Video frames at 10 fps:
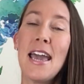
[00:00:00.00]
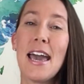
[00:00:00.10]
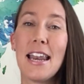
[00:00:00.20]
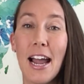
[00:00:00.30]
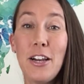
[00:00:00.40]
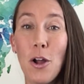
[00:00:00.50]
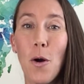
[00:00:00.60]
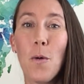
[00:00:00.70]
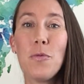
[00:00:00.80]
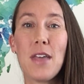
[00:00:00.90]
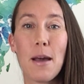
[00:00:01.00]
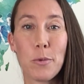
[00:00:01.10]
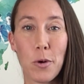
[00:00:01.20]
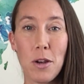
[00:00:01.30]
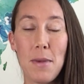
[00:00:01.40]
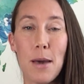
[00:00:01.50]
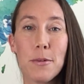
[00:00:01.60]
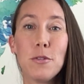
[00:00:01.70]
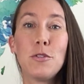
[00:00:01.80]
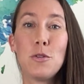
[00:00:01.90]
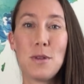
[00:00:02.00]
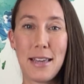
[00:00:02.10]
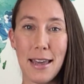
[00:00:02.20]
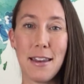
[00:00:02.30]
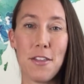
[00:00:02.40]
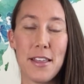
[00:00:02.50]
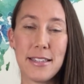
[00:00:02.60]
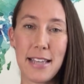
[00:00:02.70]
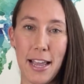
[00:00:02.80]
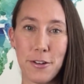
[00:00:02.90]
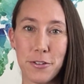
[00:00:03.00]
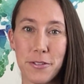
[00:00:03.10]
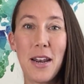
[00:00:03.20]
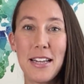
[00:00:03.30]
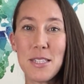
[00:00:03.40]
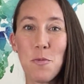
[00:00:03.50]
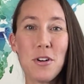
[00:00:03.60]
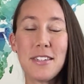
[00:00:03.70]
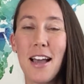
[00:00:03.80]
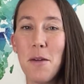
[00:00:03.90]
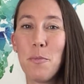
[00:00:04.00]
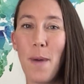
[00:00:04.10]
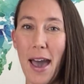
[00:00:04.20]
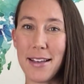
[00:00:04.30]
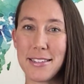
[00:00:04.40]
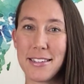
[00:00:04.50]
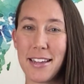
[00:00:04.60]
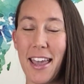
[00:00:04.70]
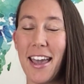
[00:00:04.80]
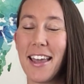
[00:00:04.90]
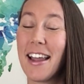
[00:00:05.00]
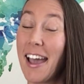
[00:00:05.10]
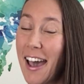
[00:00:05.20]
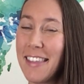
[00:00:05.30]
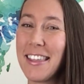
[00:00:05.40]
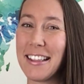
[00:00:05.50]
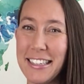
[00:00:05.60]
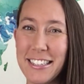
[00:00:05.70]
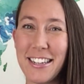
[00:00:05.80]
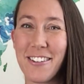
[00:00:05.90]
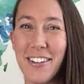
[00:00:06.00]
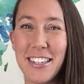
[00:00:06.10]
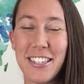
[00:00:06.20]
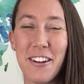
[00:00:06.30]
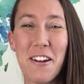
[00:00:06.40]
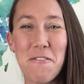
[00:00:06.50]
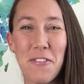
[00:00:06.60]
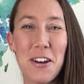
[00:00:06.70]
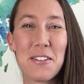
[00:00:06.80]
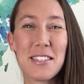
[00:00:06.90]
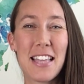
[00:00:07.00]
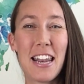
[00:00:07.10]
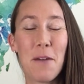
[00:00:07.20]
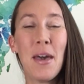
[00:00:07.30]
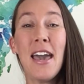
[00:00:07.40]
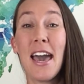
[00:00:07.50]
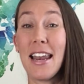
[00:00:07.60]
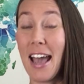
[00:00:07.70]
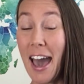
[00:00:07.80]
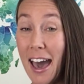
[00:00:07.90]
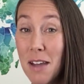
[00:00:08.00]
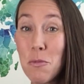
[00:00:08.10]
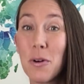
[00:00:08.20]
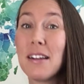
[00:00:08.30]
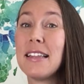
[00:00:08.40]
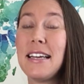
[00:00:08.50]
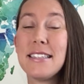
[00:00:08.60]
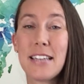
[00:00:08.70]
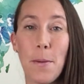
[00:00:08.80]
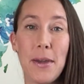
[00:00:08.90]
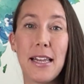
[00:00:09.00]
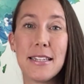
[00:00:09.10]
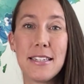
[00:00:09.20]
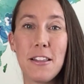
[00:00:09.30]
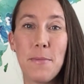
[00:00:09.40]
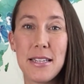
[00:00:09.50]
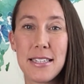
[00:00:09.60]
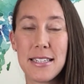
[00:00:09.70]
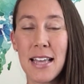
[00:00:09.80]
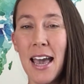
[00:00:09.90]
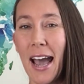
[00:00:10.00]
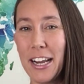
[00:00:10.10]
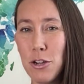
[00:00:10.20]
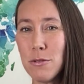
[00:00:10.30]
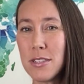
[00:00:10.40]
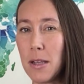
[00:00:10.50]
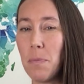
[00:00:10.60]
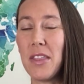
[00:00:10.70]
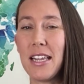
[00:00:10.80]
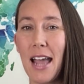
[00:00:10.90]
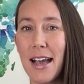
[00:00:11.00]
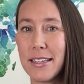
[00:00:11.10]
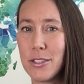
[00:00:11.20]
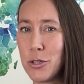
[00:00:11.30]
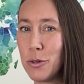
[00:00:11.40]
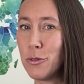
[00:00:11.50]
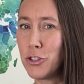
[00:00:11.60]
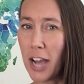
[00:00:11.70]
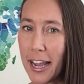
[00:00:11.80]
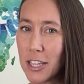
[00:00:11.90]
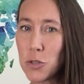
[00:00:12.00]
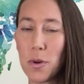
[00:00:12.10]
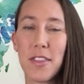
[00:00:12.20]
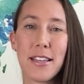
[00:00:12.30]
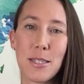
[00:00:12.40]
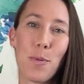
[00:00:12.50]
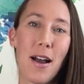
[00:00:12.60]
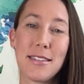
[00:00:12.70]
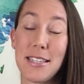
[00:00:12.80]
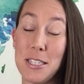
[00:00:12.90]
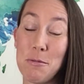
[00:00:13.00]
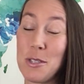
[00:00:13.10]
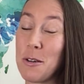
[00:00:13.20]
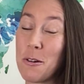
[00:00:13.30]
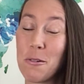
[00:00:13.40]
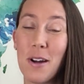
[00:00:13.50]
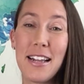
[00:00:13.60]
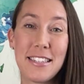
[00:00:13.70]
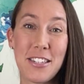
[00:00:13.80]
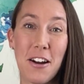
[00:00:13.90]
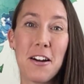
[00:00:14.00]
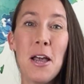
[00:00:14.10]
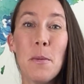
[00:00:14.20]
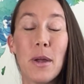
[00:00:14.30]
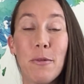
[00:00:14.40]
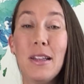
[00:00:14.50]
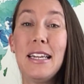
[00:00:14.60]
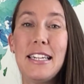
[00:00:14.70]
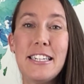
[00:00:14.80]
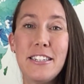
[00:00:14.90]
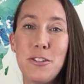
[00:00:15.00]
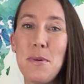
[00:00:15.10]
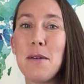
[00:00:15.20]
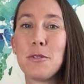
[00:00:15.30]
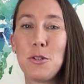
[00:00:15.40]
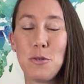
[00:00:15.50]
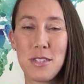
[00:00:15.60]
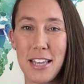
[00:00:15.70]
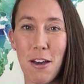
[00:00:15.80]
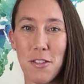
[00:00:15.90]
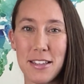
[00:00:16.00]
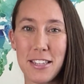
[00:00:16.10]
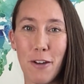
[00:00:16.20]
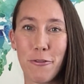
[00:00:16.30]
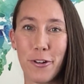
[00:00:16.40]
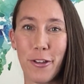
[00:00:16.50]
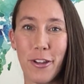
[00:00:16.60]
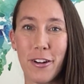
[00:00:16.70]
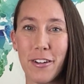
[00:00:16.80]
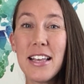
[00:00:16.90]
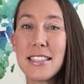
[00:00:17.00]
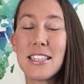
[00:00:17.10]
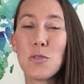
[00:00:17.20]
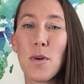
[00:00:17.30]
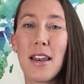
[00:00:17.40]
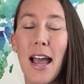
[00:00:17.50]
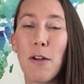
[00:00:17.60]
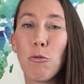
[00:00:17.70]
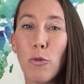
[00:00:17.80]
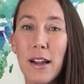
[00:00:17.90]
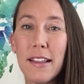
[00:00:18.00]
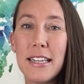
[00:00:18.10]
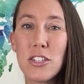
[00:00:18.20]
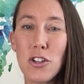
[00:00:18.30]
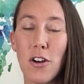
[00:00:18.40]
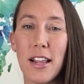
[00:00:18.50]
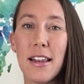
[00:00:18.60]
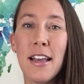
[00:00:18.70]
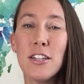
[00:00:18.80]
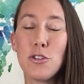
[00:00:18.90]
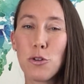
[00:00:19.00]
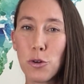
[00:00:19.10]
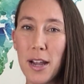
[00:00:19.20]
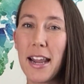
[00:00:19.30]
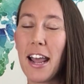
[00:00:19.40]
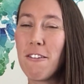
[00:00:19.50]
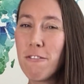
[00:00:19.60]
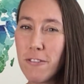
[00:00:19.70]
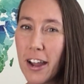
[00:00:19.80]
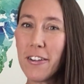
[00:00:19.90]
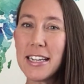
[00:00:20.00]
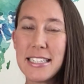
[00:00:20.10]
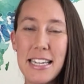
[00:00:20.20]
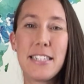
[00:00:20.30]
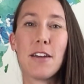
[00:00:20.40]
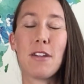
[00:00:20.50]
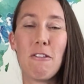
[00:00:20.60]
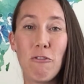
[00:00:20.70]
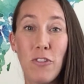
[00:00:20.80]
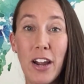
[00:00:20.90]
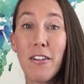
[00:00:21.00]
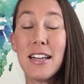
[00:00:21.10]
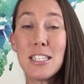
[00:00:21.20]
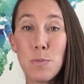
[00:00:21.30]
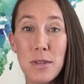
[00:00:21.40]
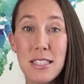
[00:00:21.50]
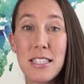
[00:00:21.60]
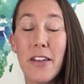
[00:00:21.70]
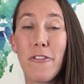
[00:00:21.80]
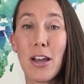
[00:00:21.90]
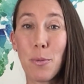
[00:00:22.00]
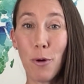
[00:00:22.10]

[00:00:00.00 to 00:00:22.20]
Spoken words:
and I know that I'm going to be able to get this handled. But as more time passed, and I had that lead generation funnel set up, and I had more leads coming into the business, I knew something had to change with this process. It was a great start, but I really needed to be able to scale this up further. This is when I really started to create a very detailed and very specific